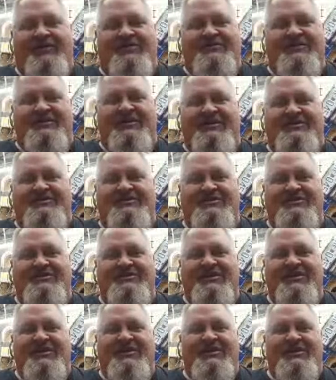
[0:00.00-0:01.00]
and it's just
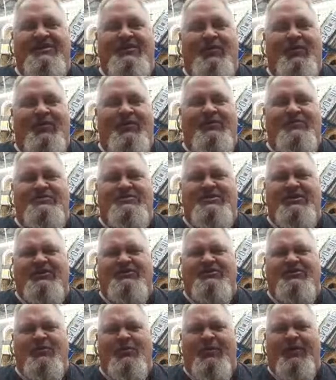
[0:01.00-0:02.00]
one of those deals
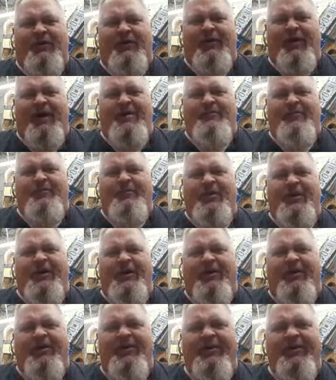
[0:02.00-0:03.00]
you want to grab a pedal.